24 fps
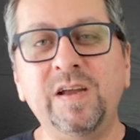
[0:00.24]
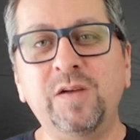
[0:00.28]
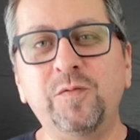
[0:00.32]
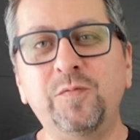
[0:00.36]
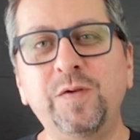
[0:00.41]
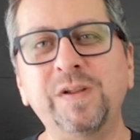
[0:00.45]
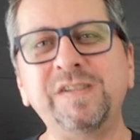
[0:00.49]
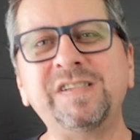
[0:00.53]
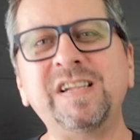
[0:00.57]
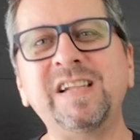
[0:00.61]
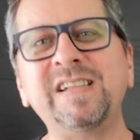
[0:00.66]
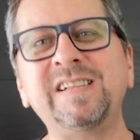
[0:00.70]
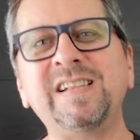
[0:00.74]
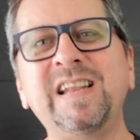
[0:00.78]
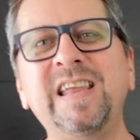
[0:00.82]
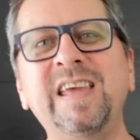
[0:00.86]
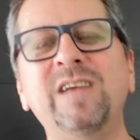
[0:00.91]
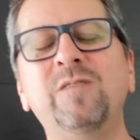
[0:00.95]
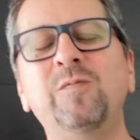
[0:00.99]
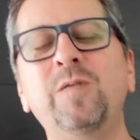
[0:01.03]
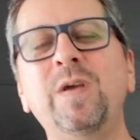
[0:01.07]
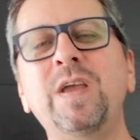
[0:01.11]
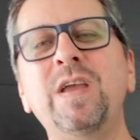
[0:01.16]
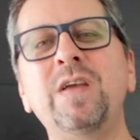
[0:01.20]

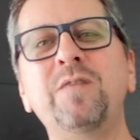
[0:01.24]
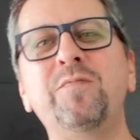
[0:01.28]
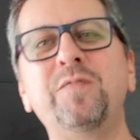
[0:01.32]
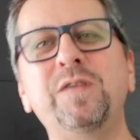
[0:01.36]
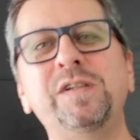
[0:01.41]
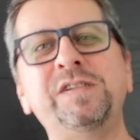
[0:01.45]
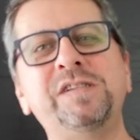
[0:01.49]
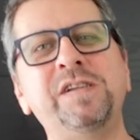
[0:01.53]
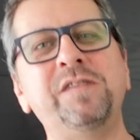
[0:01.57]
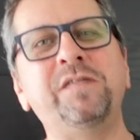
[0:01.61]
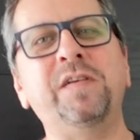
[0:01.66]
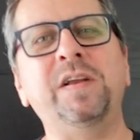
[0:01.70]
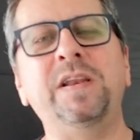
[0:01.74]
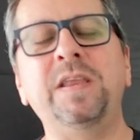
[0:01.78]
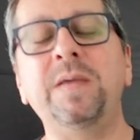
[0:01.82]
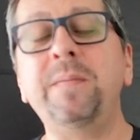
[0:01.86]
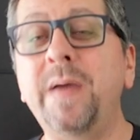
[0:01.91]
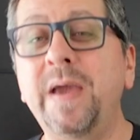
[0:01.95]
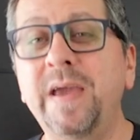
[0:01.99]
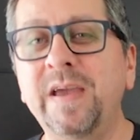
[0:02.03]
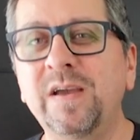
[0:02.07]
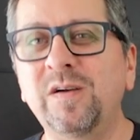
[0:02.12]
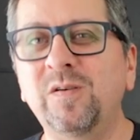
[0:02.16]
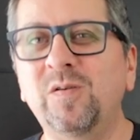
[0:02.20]
Recently we received an
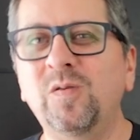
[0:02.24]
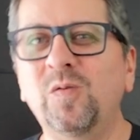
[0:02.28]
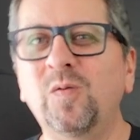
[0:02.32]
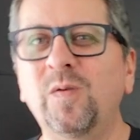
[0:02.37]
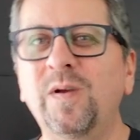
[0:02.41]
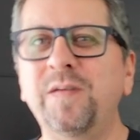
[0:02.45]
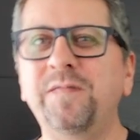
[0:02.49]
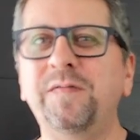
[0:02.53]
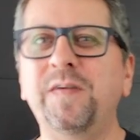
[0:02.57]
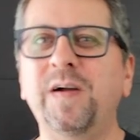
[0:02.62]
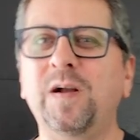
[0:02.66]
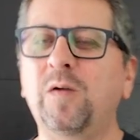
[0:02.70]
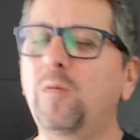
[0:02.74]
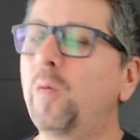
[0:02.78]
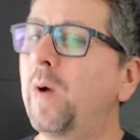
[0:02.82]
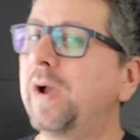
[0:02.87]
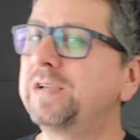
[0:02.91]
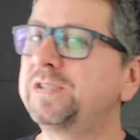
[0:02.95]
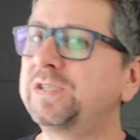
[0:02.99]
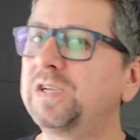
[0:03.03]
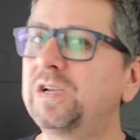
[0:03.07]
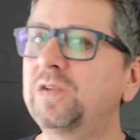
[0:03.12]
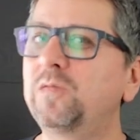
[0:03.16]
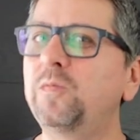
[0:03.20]
email with a
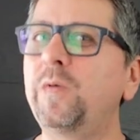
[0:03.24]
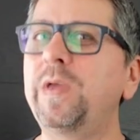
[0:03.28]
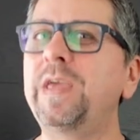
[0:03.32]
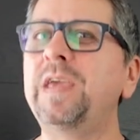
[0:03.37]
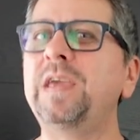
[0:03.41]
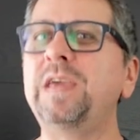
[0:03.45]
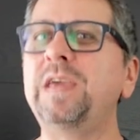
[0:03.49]
question we